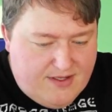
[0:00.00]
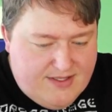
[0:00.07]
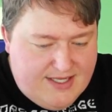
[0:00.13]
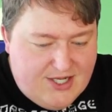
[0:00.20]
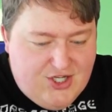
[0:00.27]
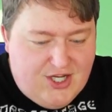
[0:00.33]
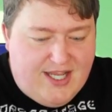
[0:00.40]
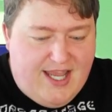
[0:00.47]

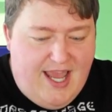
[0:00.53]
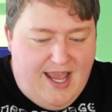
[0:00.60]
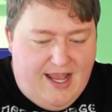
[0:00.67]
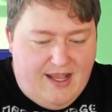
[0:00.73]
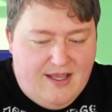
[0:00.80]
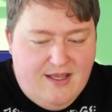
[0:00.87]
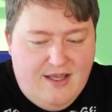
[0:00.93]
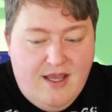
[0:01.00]

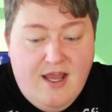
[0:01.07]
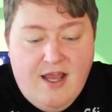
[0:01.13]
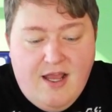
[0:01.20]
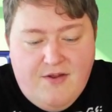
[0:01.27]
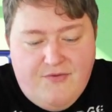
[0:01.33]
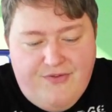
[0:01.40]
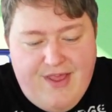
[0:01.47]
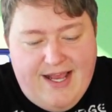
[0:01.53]
DigiKing.
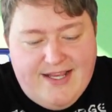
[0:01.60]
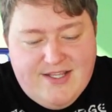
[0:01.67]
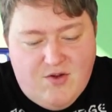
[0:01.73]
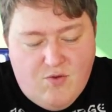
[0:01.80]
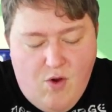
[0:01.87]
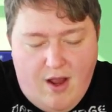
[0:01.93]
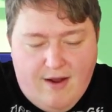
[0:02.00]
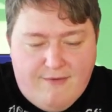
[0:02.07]
That is the
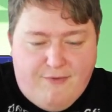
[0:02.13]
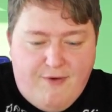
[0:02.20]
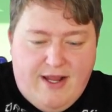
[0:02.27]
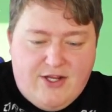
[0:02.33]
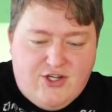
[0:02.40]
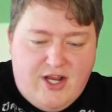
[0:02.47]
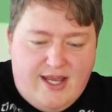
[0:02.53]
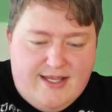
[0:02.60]
wrong
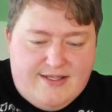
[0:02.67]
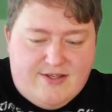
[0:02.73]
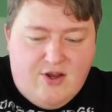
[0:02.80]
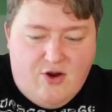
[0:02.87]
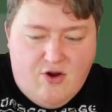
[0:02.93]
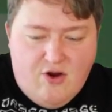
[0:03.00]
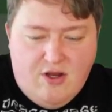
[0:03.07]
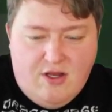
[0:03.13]
franchise,
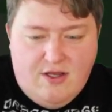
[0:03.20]
sir.